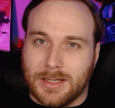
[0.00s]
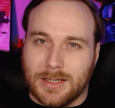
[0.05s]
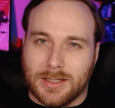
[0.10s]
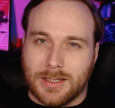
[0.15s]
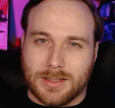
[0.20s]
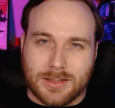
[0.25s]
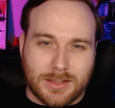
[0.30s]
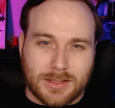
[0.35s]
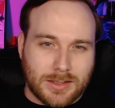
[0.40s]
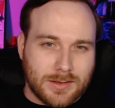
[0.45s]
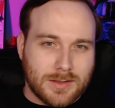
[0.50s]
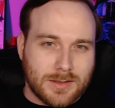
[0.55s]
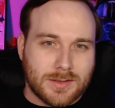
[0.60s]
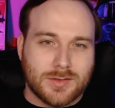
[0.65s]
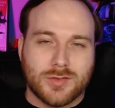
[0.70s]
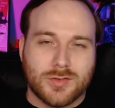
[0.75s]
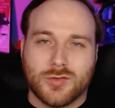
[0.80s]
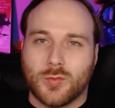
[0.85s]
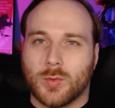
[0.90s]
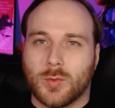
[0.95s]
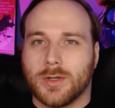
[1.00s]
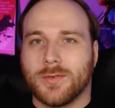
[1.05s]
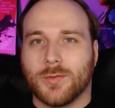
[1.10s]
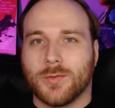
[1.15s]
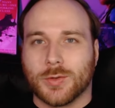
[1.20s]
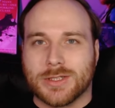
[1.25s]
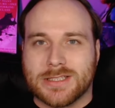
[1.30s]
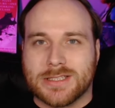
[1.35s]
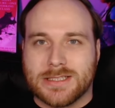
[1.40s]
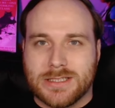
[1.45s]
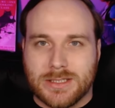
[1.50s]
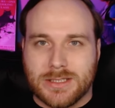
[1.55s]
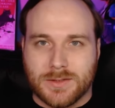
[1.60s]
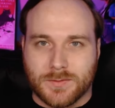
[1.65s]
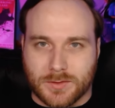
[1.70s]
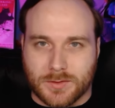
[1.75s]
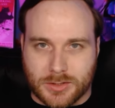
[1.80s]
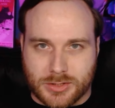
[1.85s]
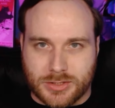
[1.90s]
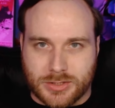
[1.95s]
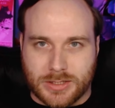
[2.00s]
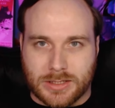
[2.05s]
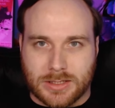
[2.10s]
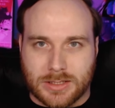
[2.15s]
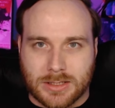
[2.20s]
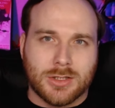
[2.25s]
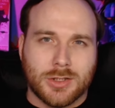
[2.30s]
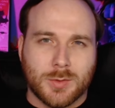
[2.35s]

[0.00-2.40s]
and in this 2014 version,